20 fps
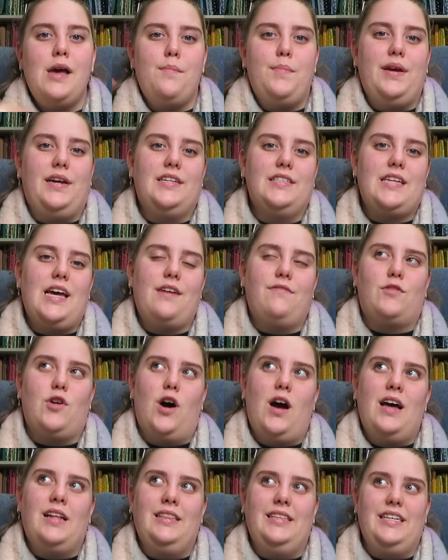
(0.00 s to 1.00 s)
because I've
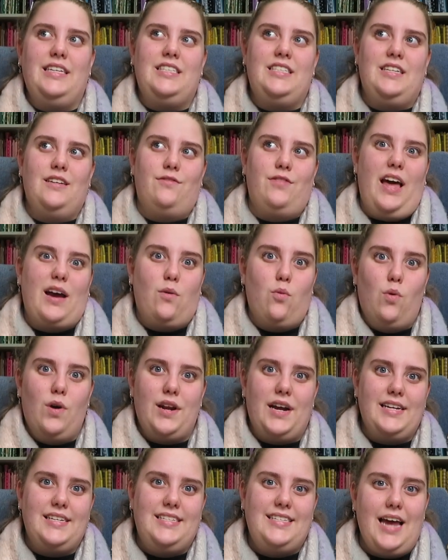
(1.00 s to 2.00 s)
got a list of like
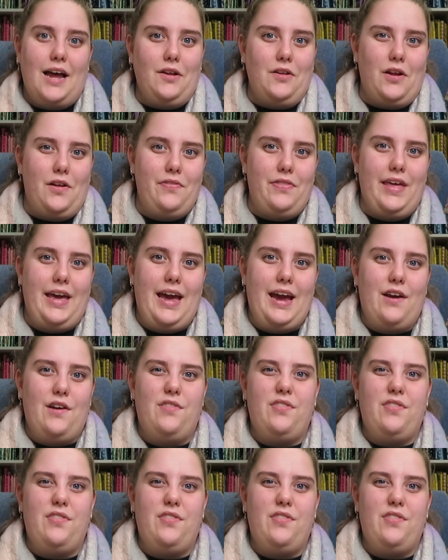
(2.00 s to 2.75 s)
what I sell on there,